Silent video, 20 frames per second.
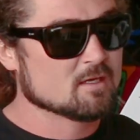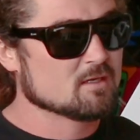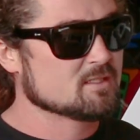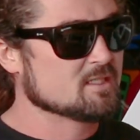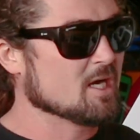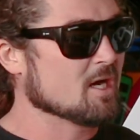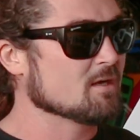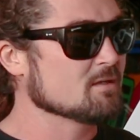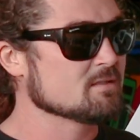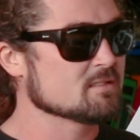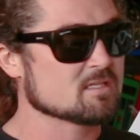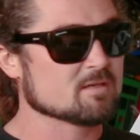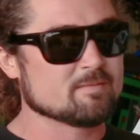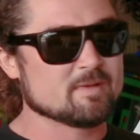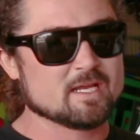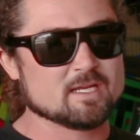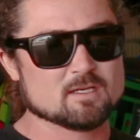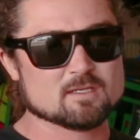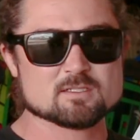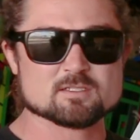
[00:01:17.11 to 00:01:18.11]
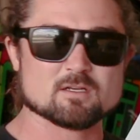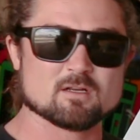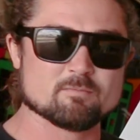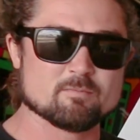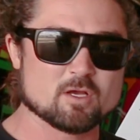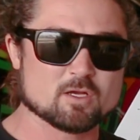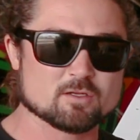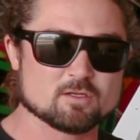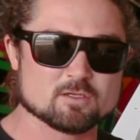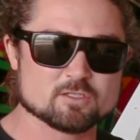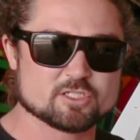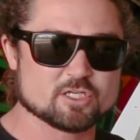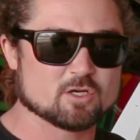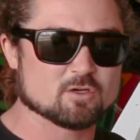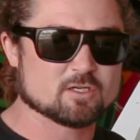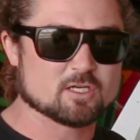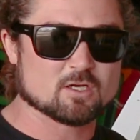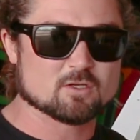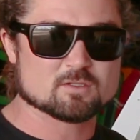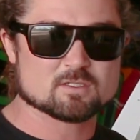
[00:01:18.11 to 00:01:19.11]
Tons of maintenance on gel
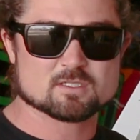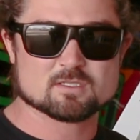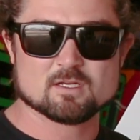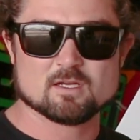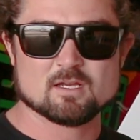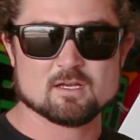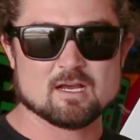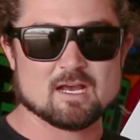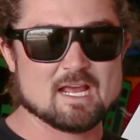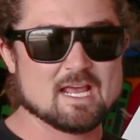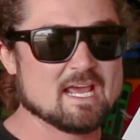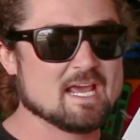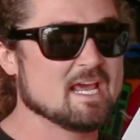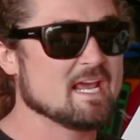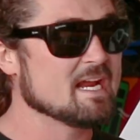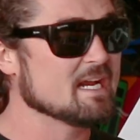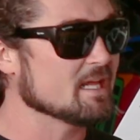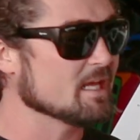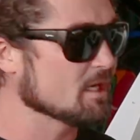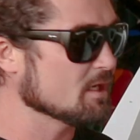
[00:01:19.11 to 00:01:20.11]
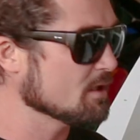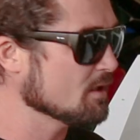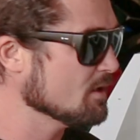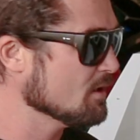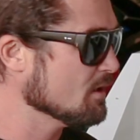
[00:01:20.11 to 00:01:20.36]
coats. I hate it.